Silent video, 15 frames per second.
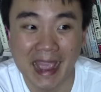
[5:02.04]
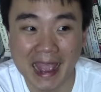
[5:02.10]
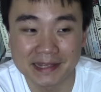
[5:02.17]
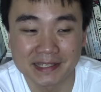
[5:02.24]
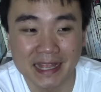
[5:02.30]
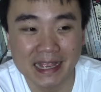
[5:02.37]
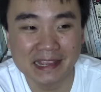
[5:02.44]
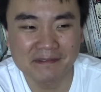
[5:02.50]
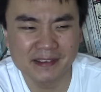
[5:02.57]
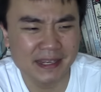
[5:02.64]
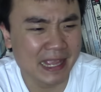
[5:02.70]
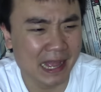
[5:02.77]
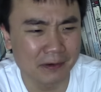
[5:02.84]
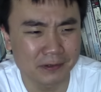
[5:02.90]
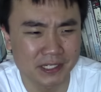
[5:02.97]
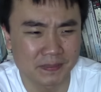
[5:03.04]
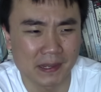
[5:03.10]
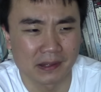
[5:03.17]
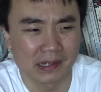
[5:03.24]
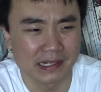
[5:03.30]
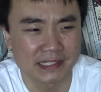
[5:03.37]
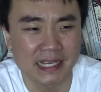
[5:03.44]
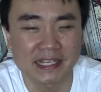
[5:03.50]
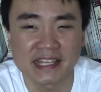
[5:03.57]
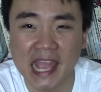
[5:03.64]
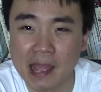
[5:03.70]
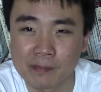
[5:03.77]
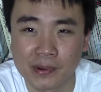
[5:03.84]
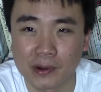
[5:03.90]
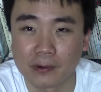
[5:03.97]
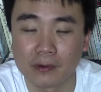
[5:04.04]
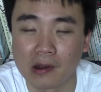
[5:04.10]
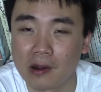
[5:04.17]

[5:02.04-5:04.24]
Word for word: it's not even counterspell, it's like tempo.